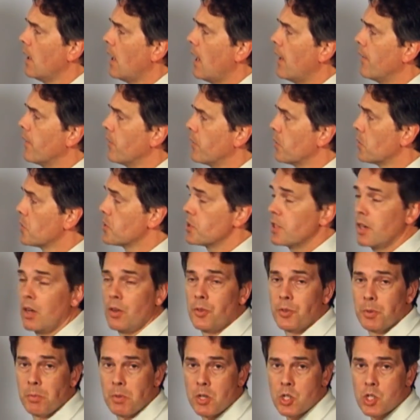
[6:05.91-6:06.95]
and that there is an
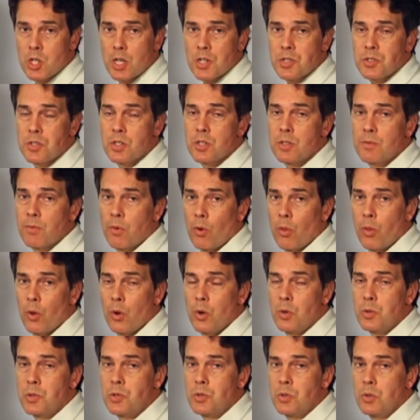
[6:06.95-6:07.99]
ultimate justice for
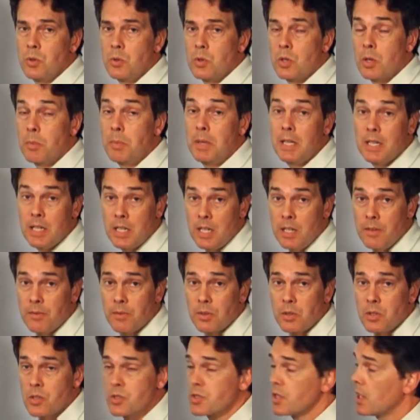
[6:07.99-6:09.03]
those who commit
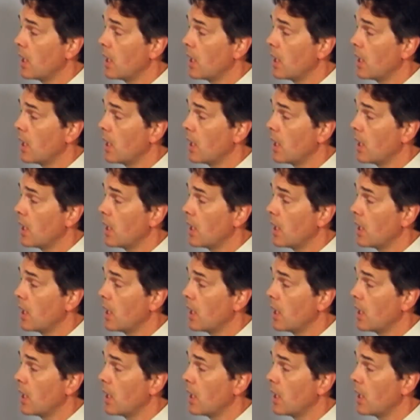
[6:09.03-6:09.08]
evils,